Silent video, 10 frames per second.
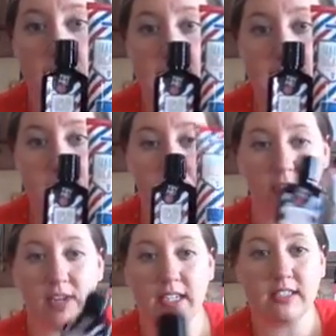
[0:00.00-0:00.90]
this is
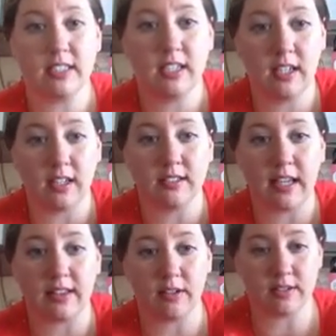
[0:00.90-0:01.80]
perfect. I'll
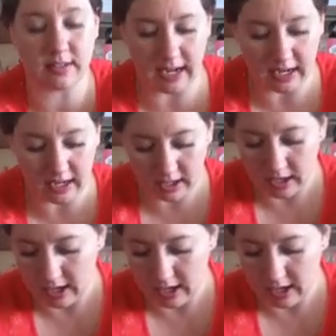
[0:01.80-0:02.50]
set those there.